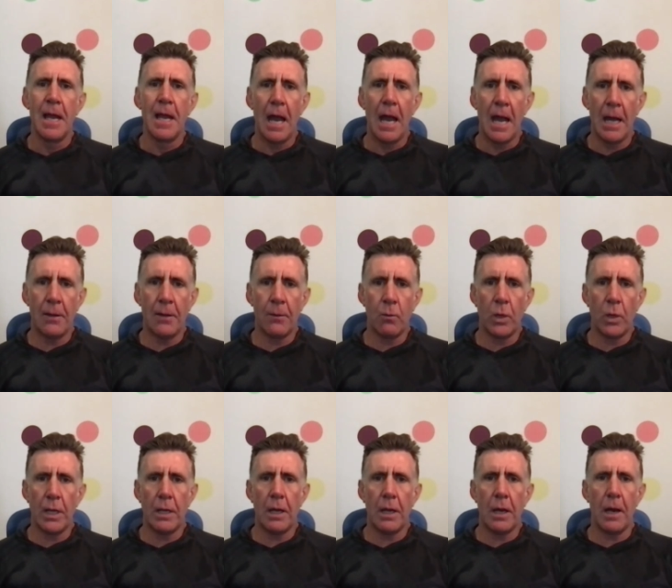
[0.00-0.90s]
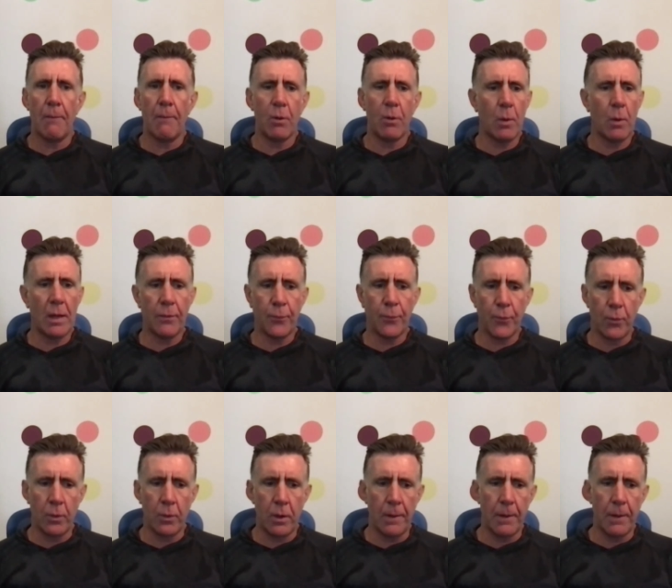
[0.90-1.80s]
And we went
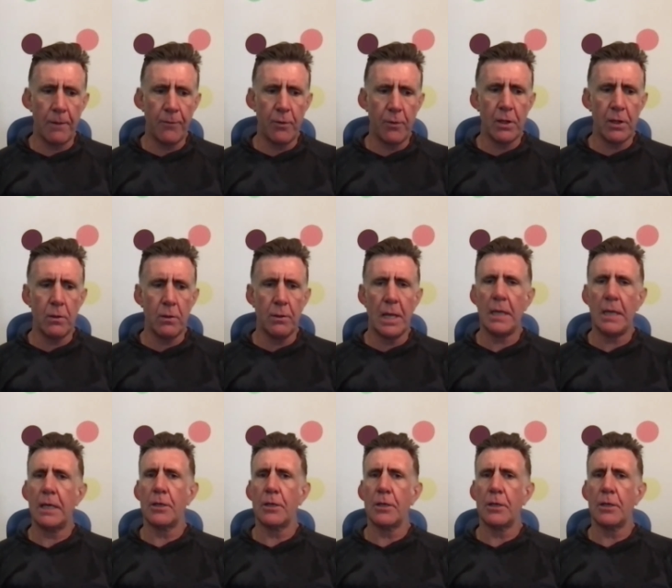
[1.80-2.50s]
through a very unique